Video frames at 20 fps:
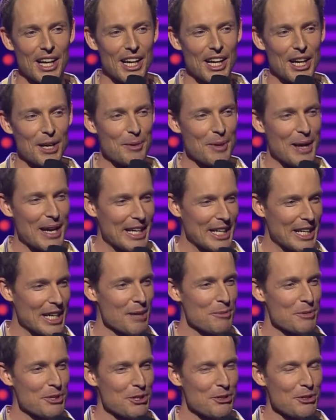about
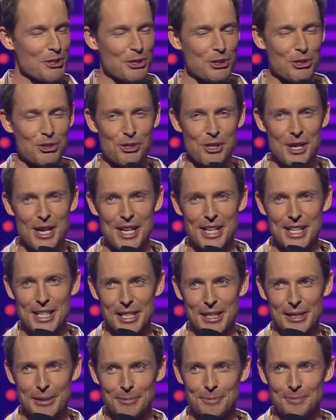coming to
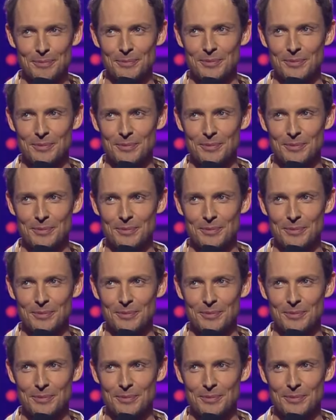Australia.